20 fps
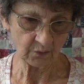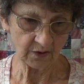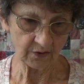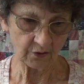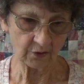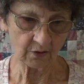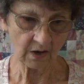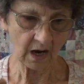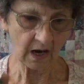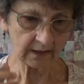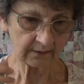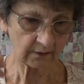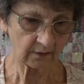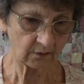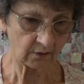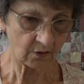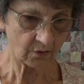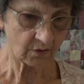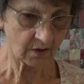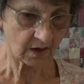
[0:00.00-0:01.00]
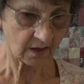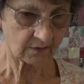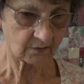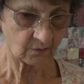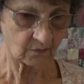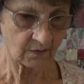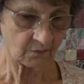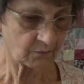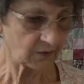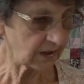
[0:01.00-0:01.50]
with your hot glue gun.
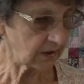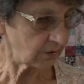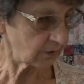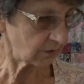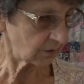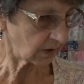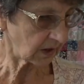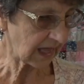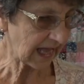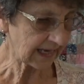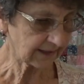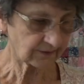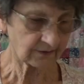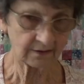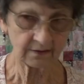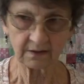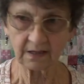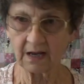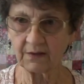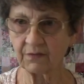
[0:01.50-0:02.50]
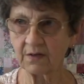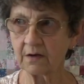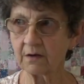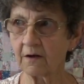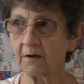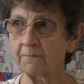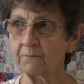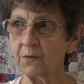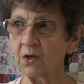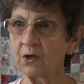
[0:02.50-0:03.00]
When we do classes at the
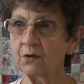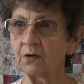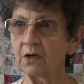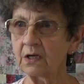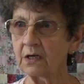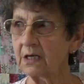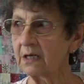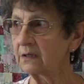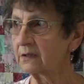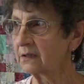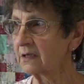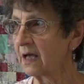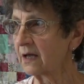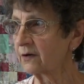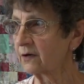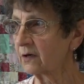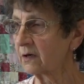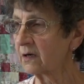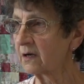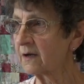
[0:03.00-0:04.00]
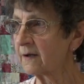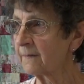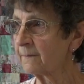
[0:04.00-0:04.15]
community center,